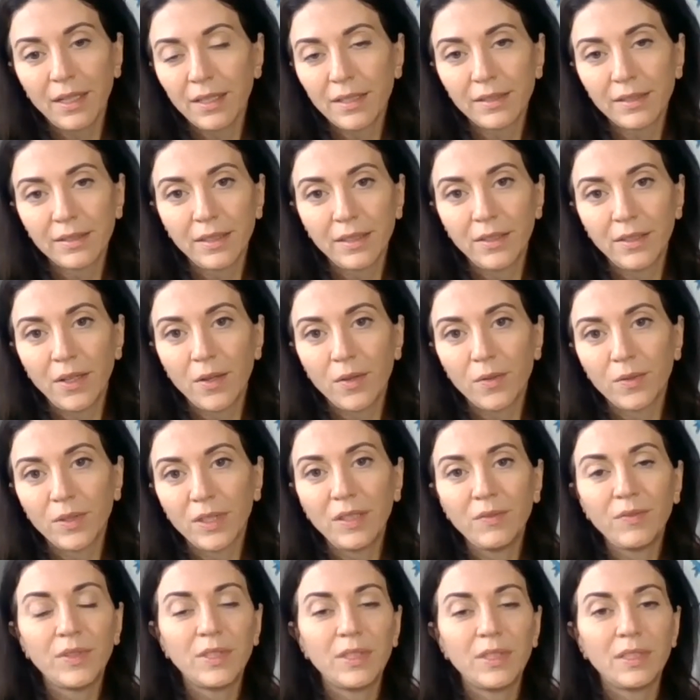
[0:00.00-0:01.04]
you know,
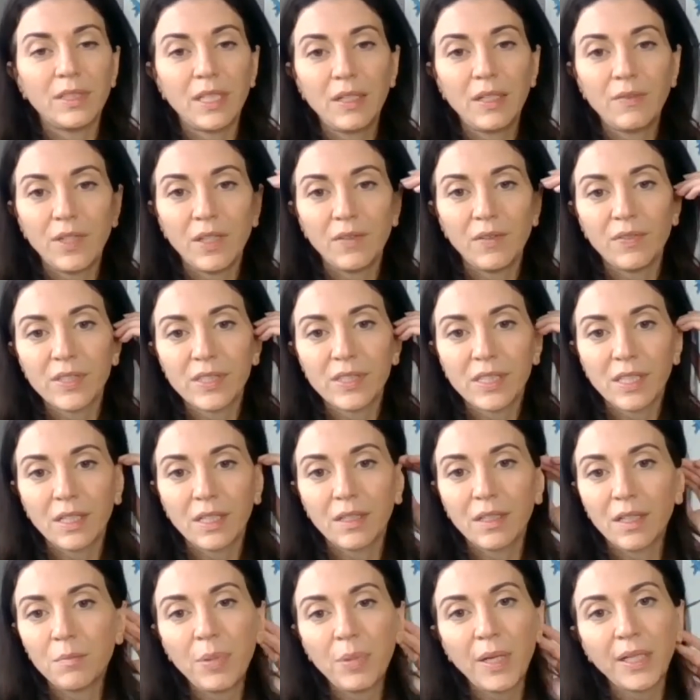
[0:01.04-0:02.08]
even if it's
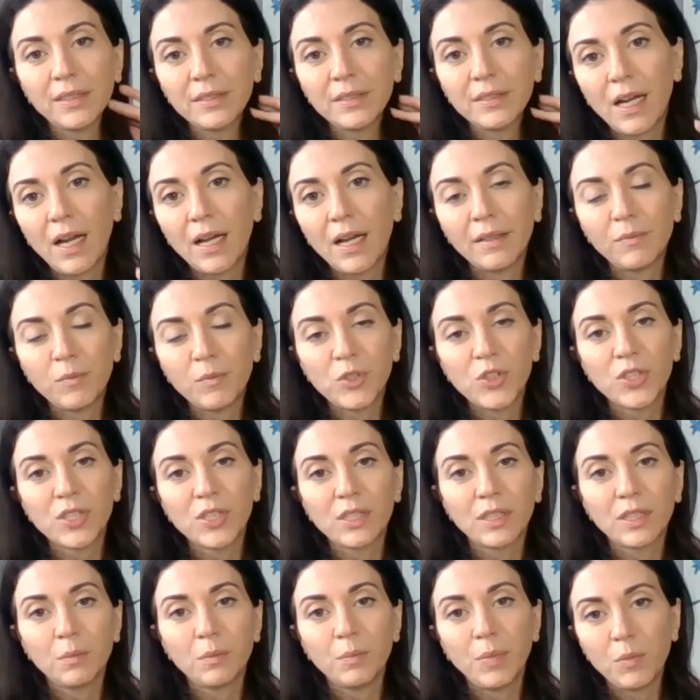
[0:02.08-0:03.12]
a Peloton, which is
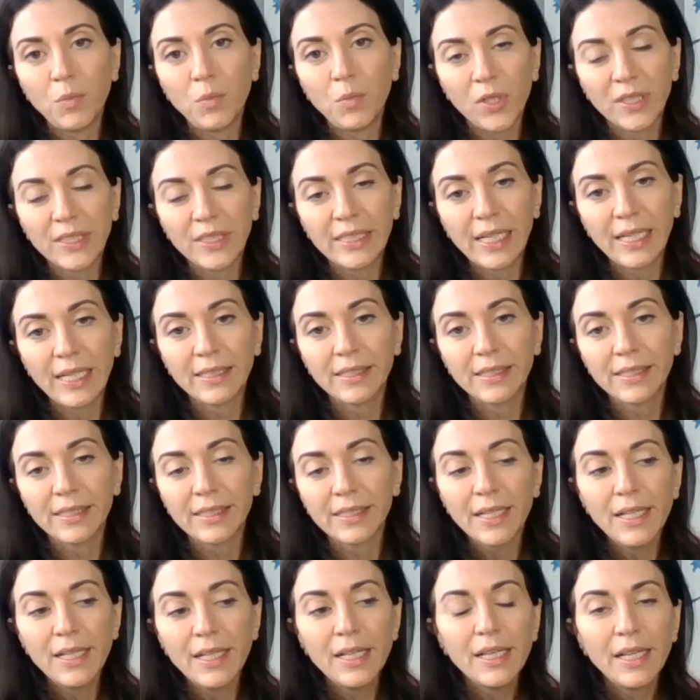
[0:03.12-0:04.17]
a little bit more intense,
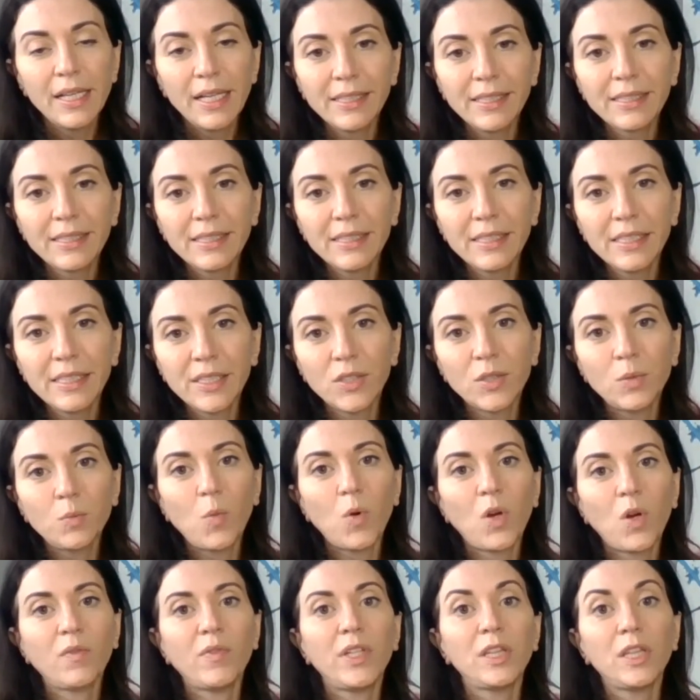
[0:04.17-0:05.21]
it's considered
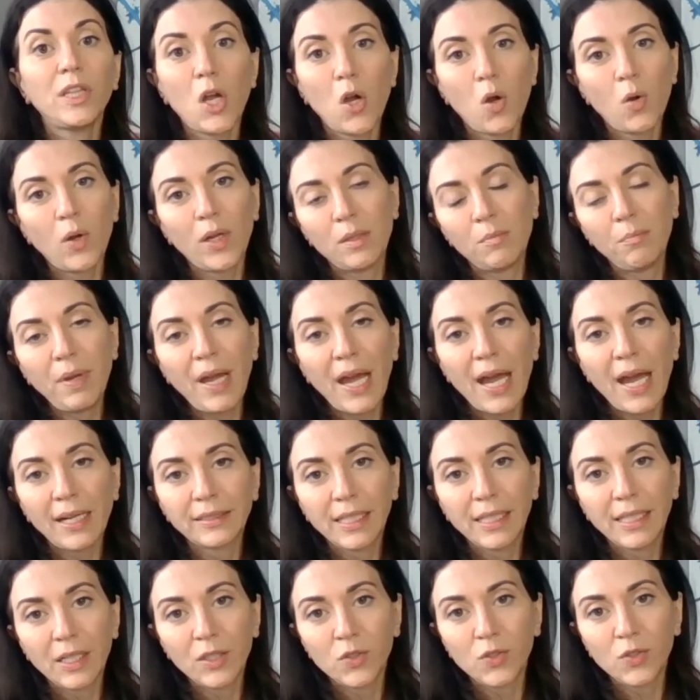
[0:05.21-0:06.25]
more of a low impact
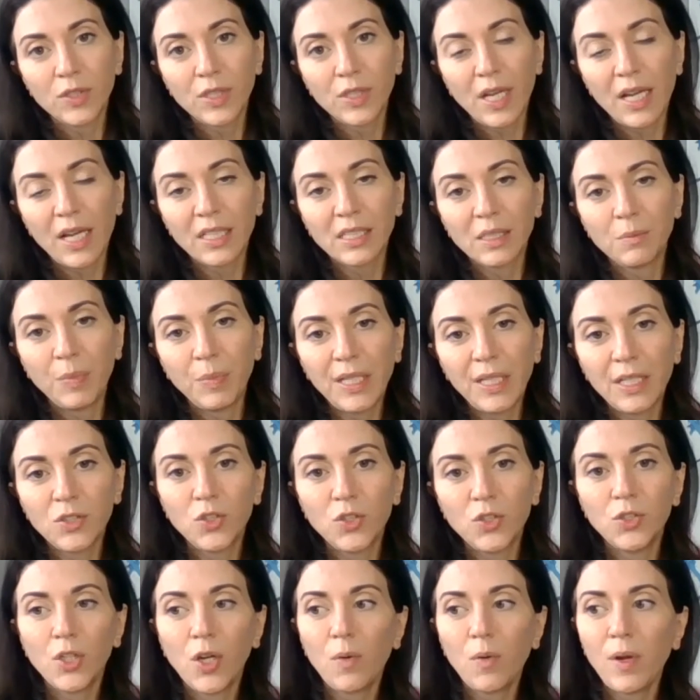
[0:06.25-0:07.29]
exercise because
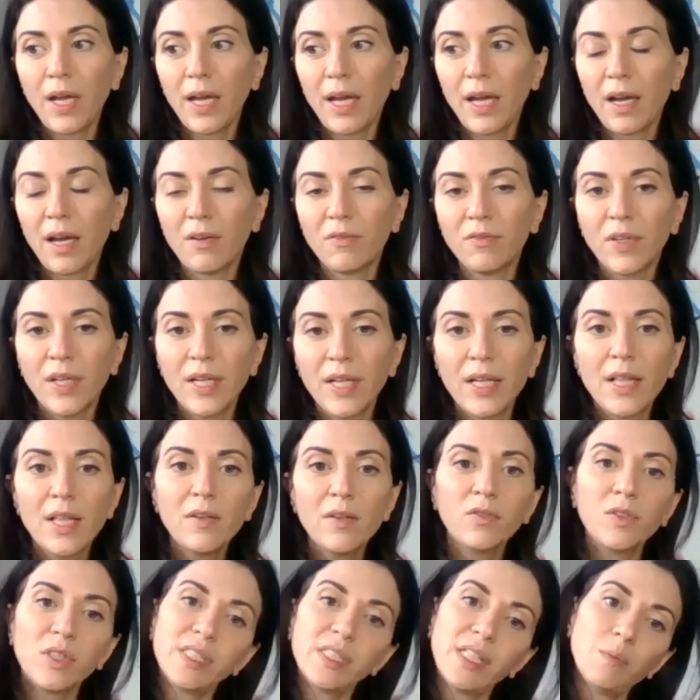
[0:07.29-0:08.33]
you don't have,
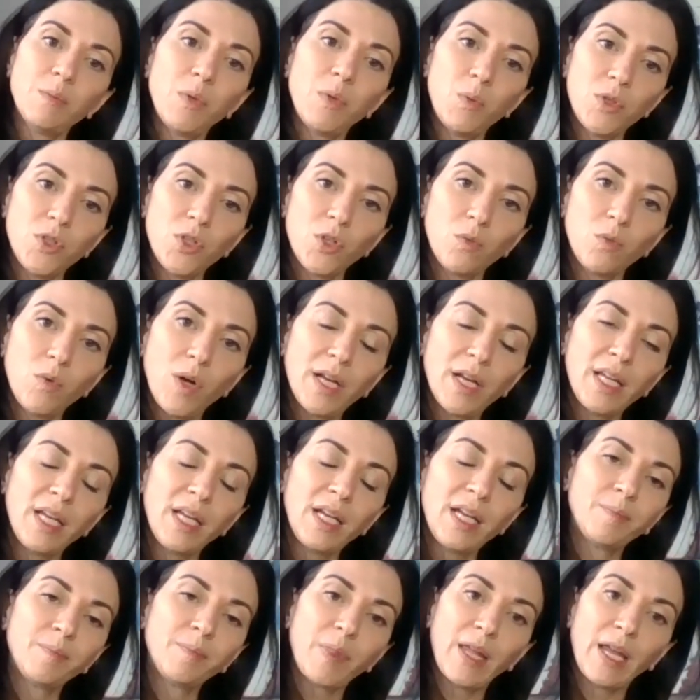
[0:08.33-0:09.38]
for example, when you're
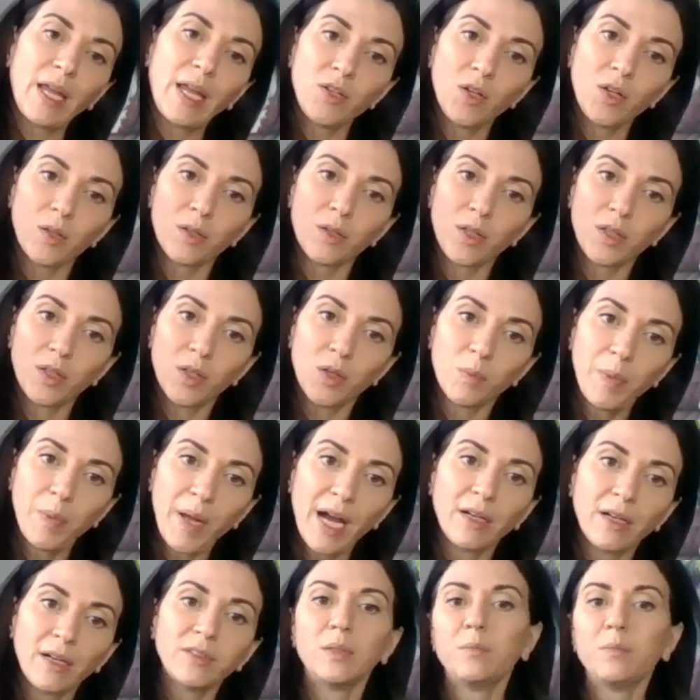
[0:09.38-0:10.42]
running and you're, you know,
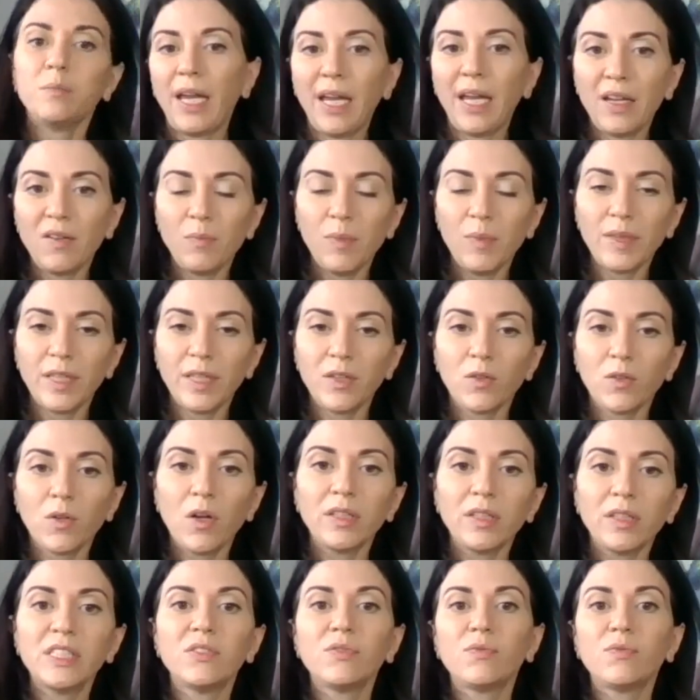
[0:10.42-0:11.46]
pounding pavement, and there are
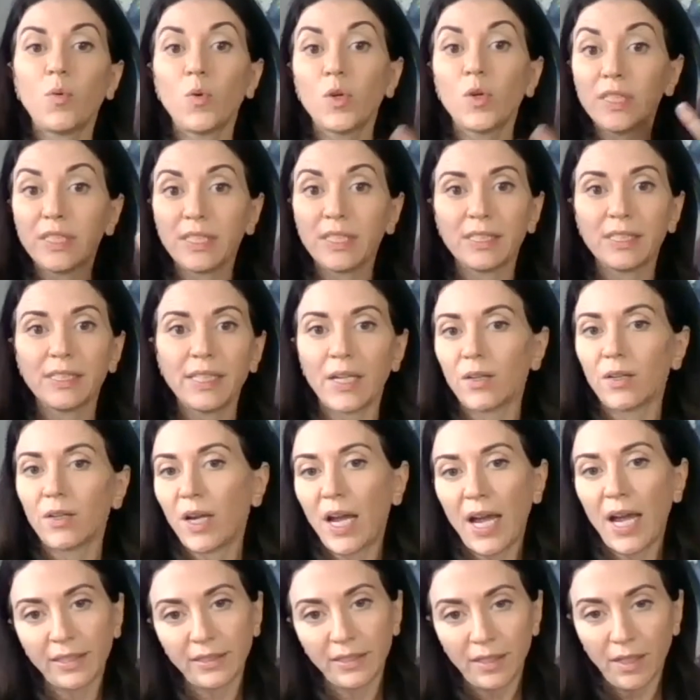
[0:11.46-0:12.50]
all these forces that are
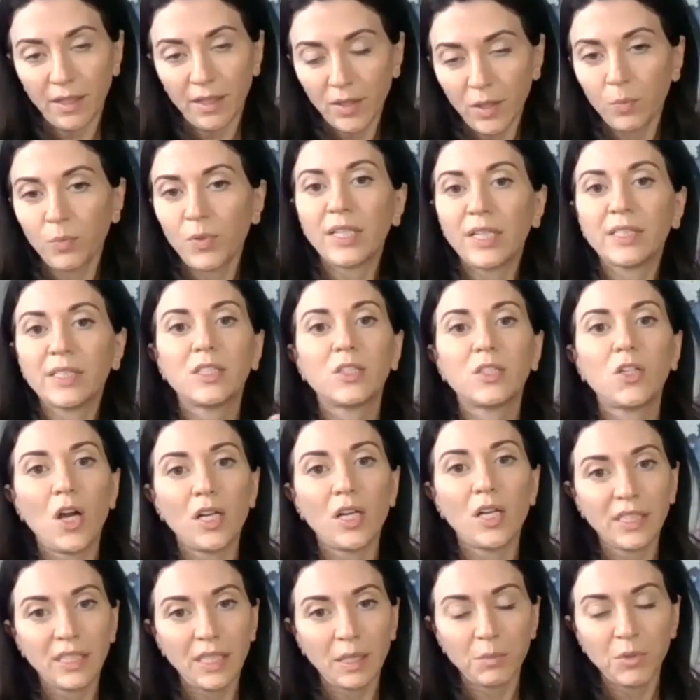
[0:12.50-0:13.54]
acting on the breasts and
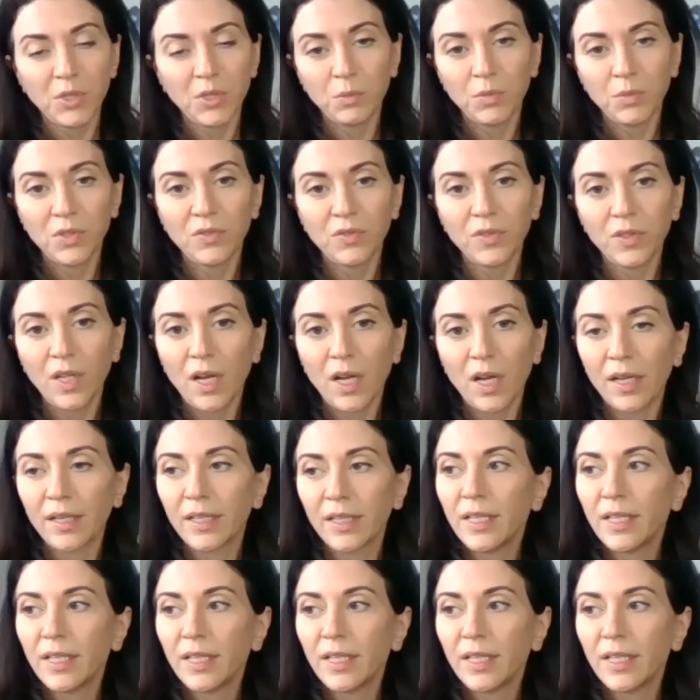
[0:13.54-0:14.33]
causing them to move a lot.